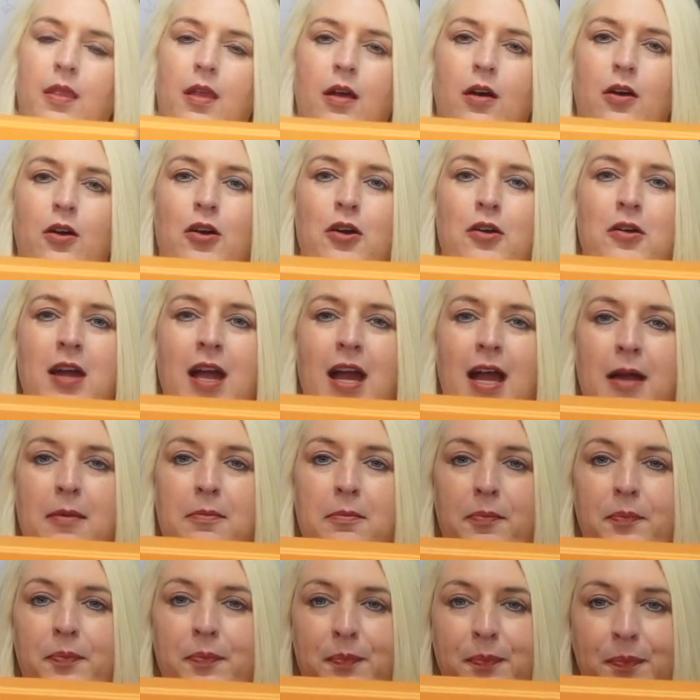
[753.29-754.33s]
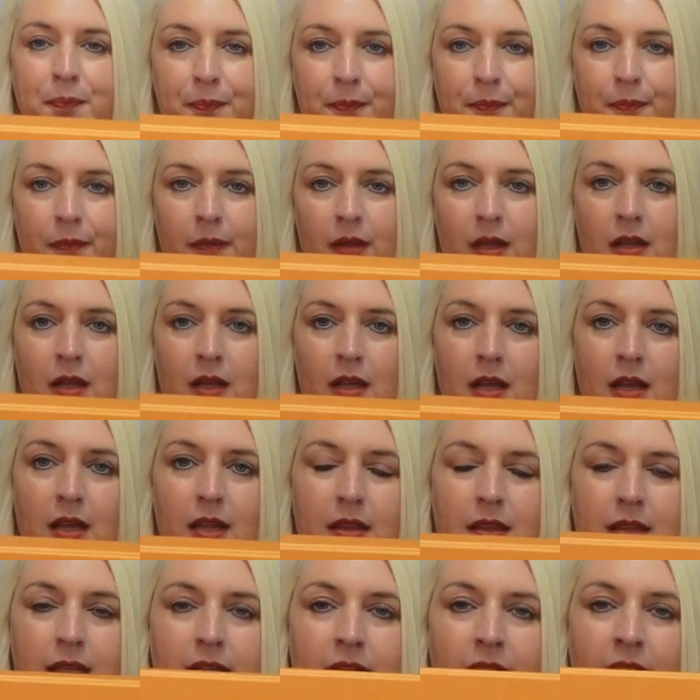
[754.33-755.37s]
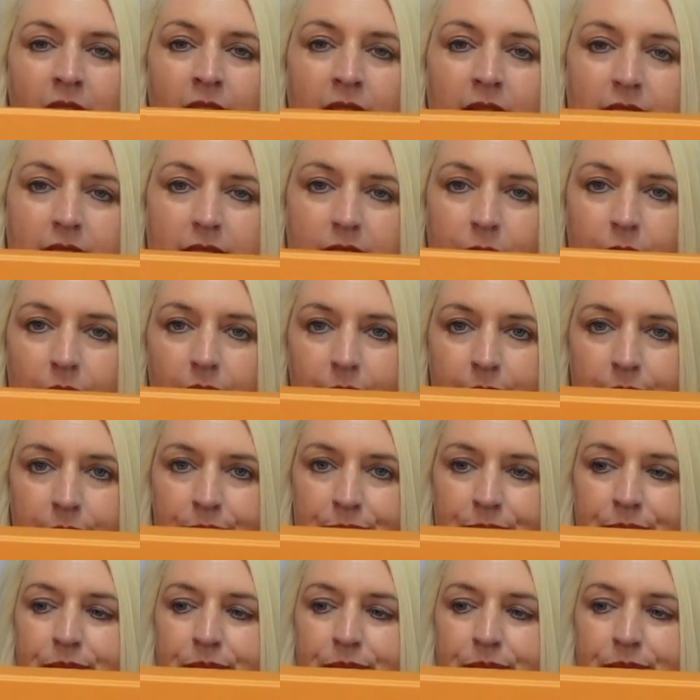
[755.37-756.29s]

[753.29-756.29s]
Alright, the next one.